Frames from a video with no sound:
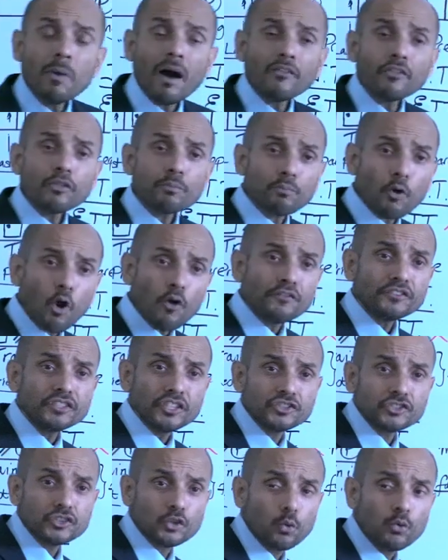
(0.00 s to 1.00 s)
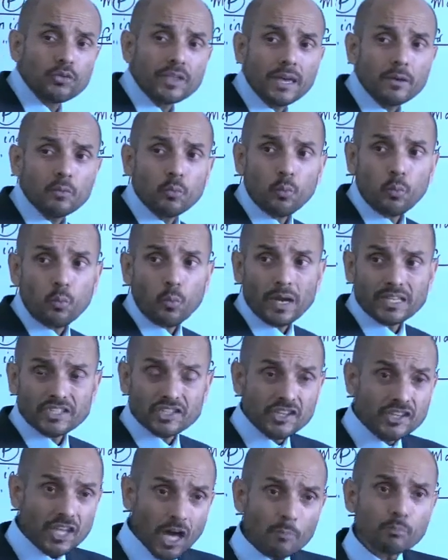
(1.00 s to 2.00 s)
month prophecy school there which
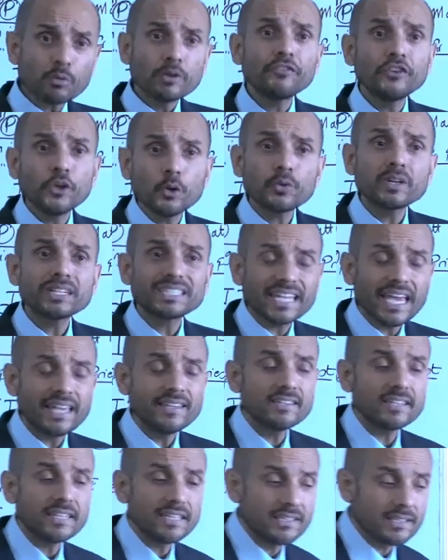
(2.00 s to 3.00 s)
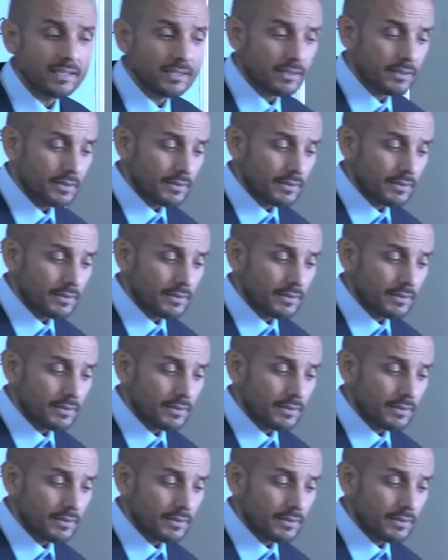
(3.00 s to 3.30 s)
a number of you are attended.